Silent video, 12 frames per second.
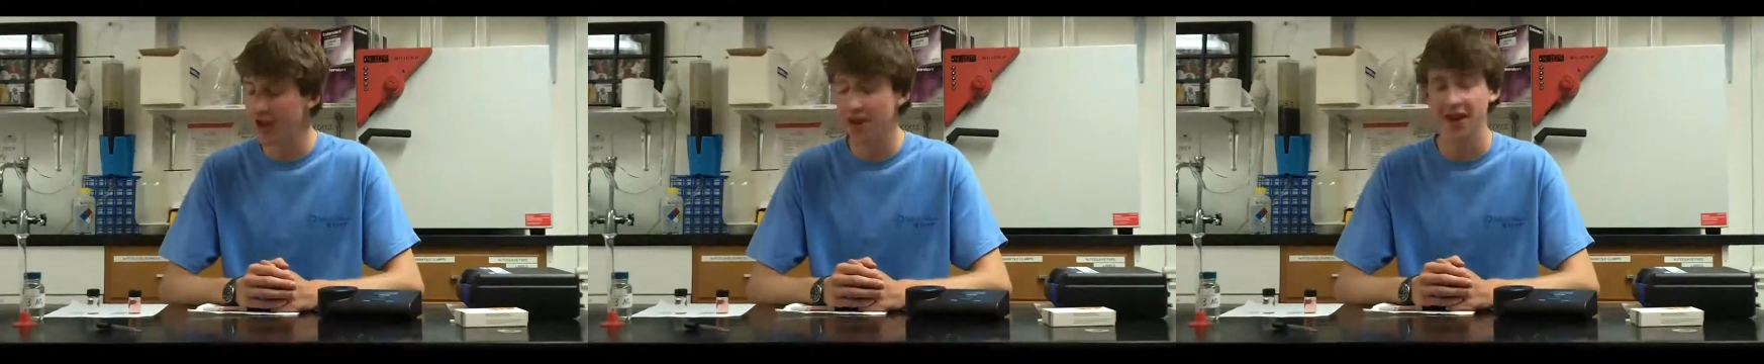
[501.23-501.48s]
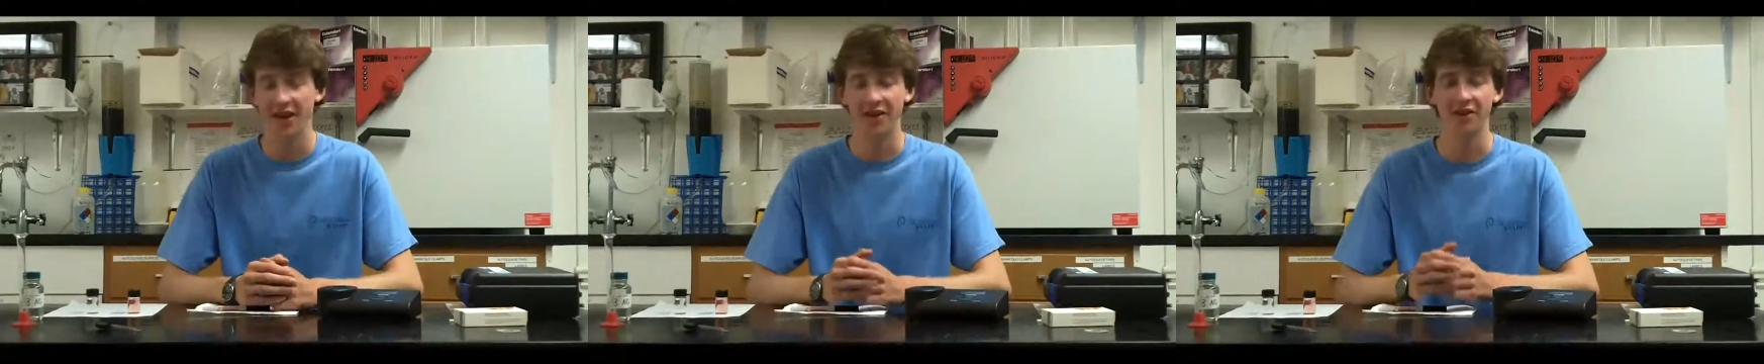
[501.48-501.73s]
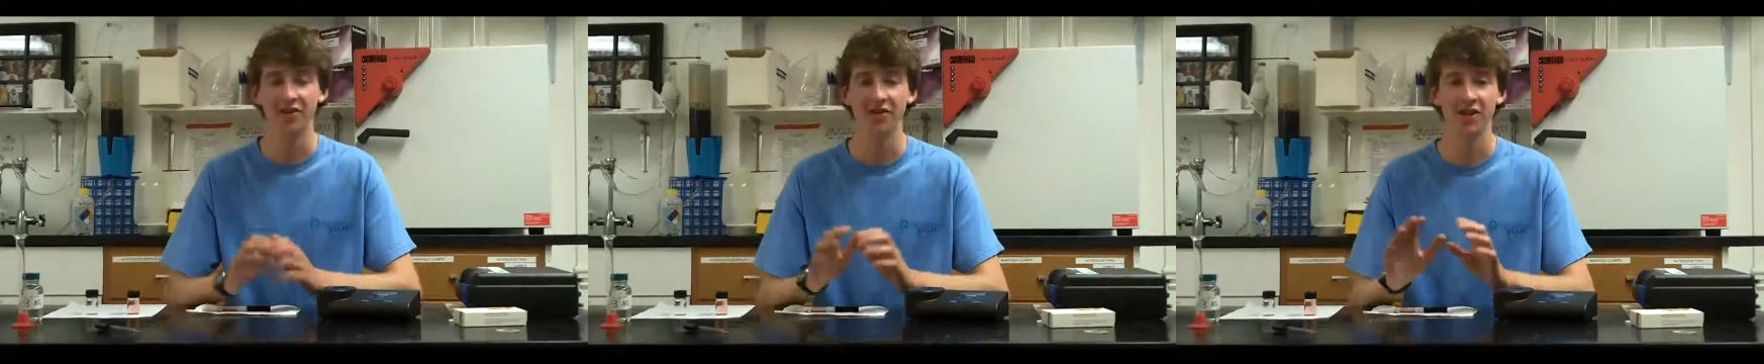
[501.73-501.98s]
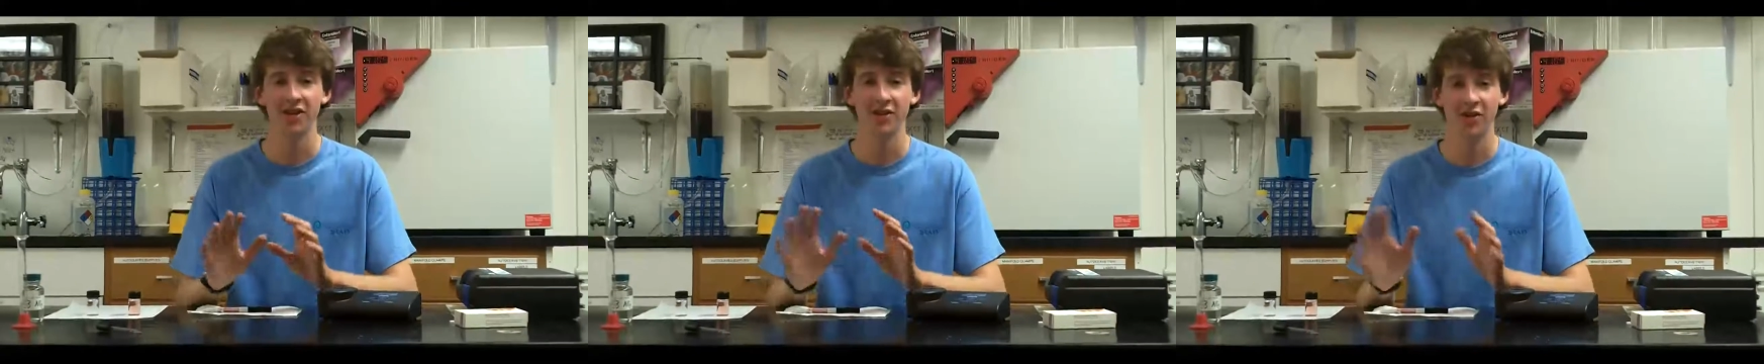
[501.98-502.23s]
and
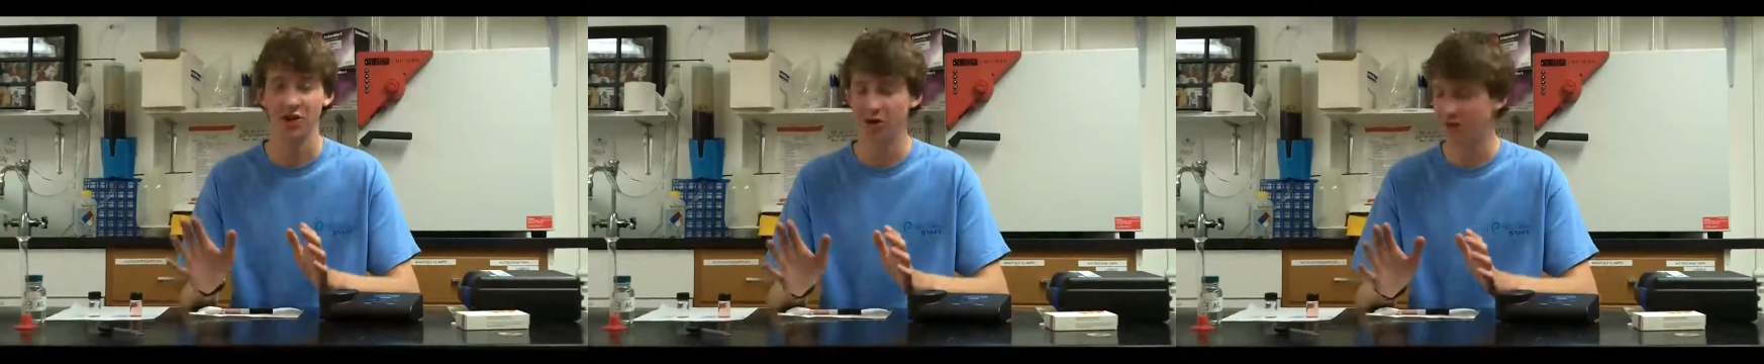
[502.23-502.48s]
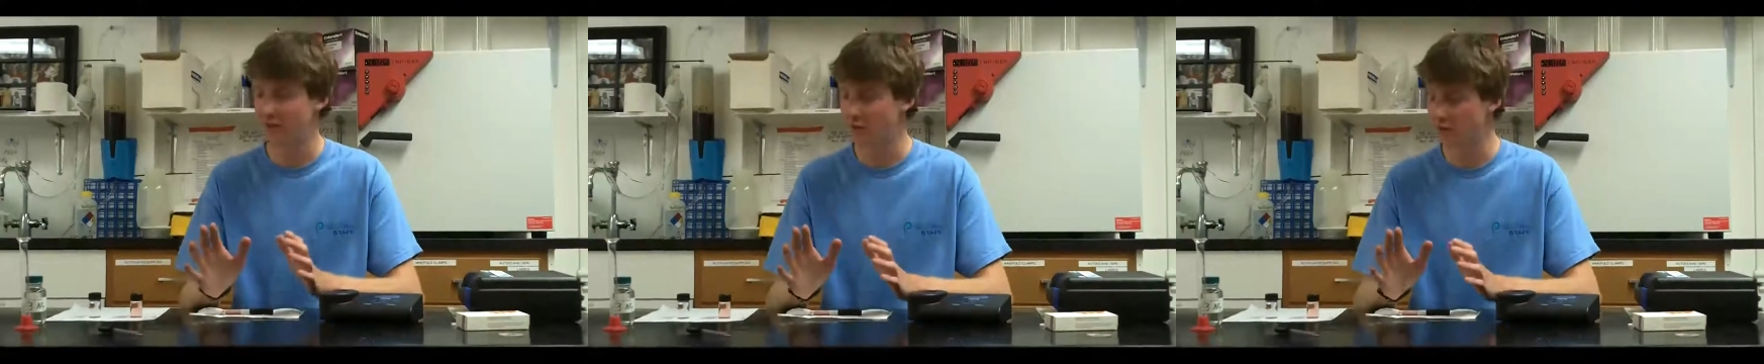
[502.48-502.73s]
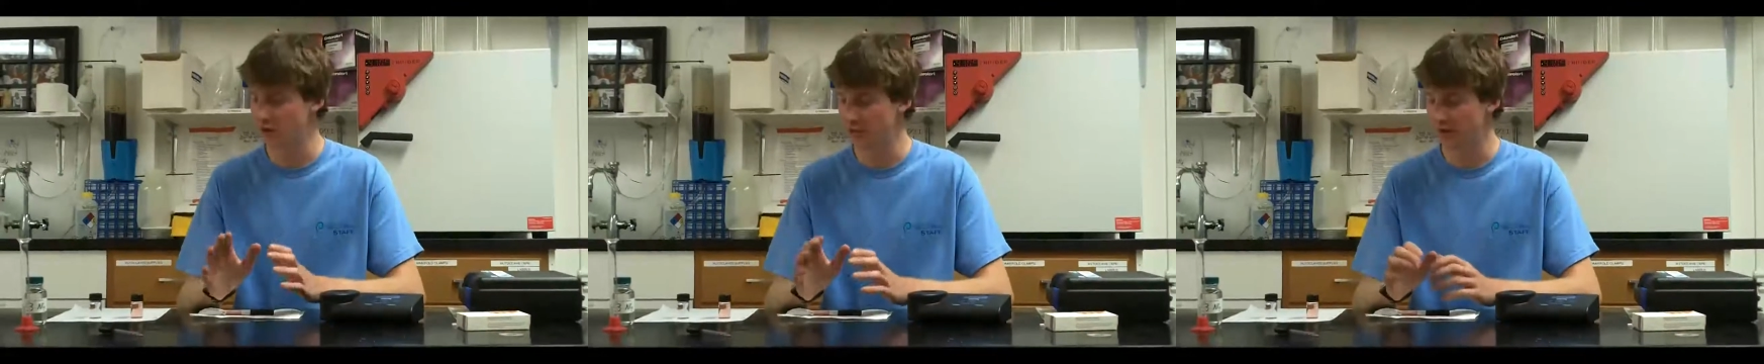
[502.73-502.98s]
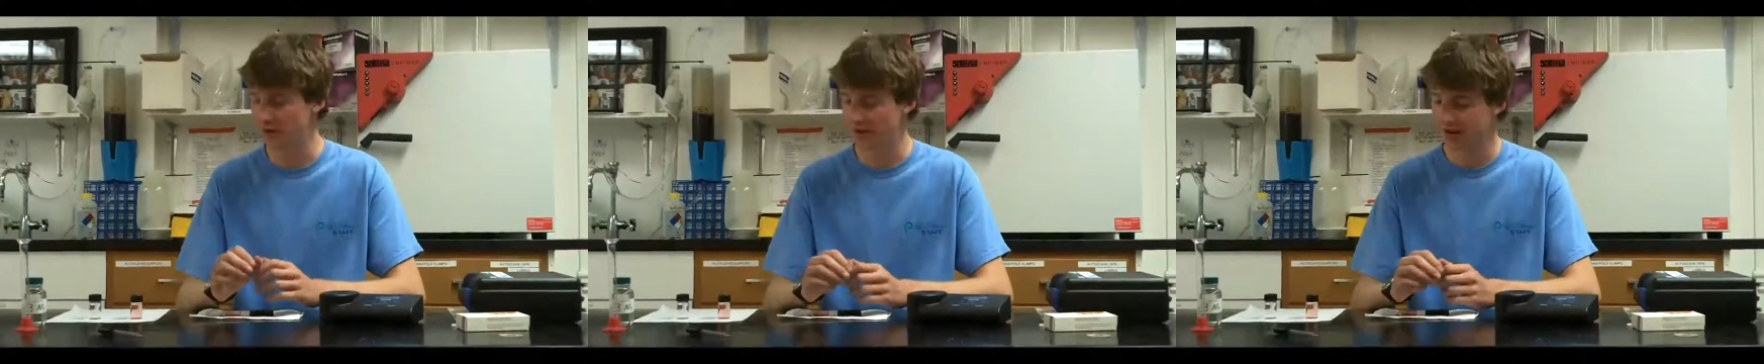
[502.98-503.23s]
clean all of the
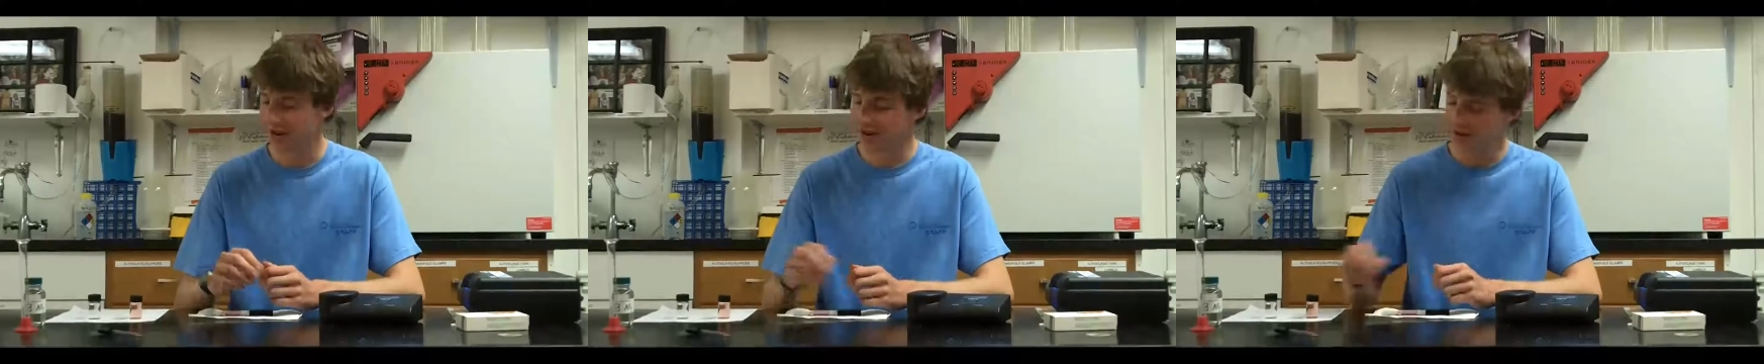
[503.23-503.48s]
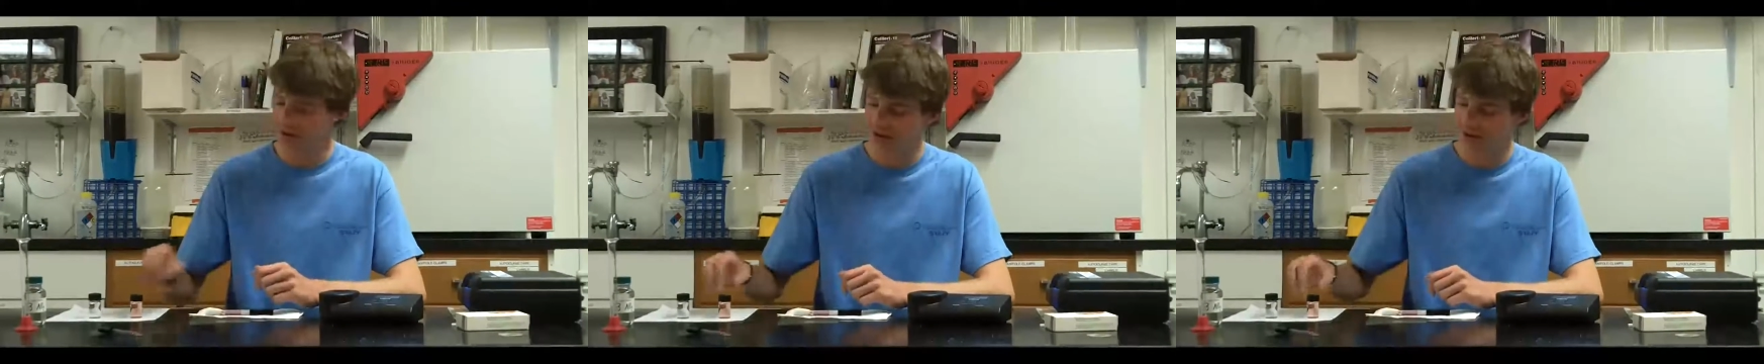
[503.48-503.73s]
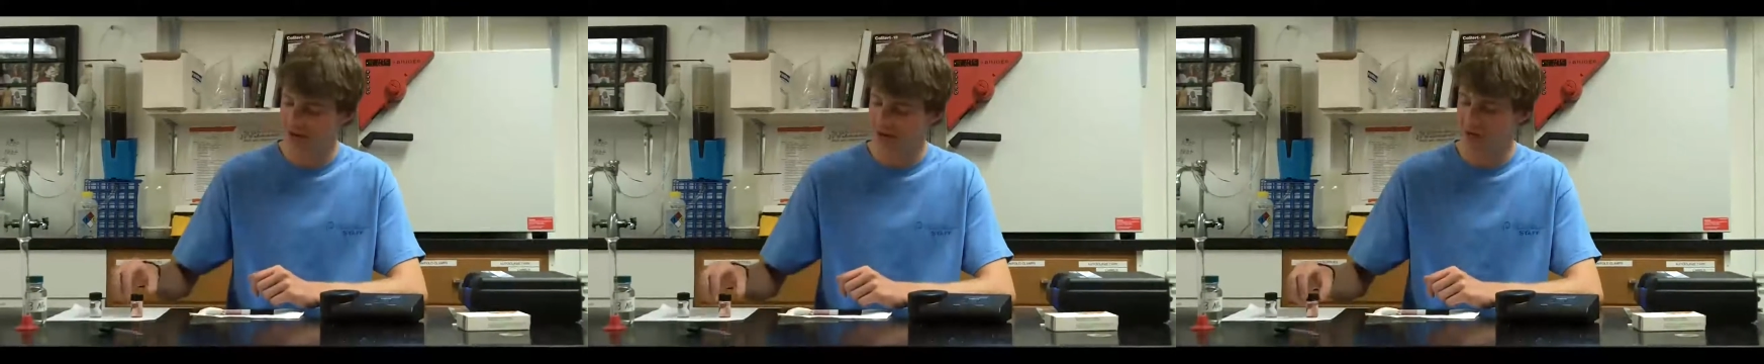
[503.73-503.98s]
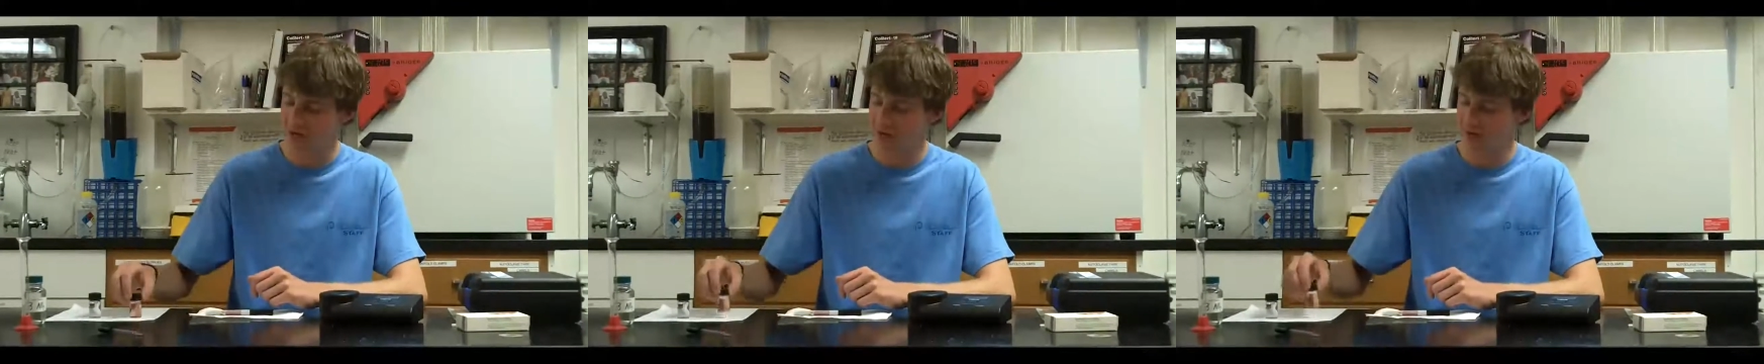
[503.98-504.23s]
equipment. You need
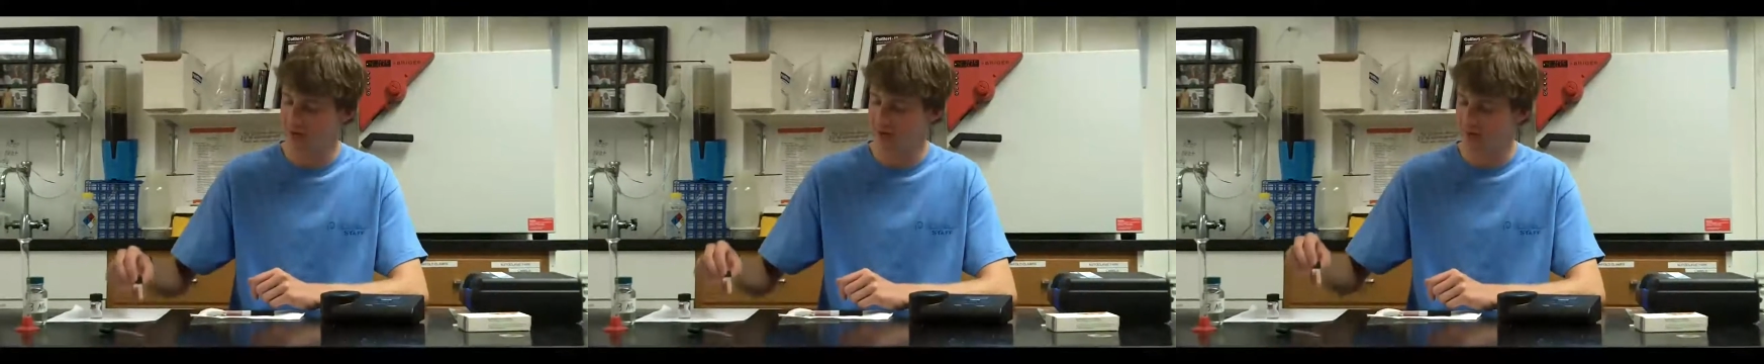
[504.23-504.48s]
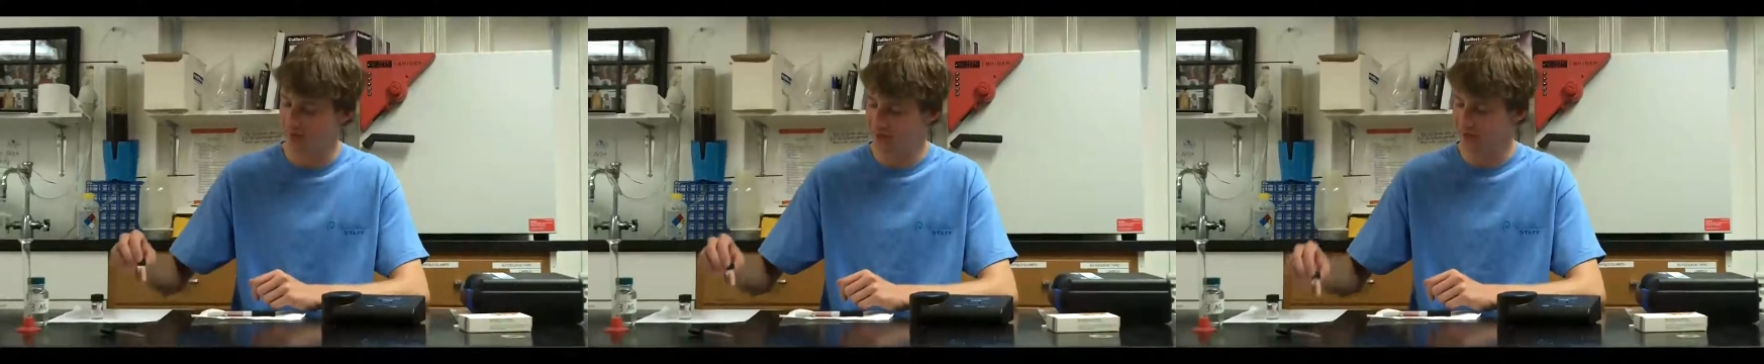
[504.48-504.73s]
to clean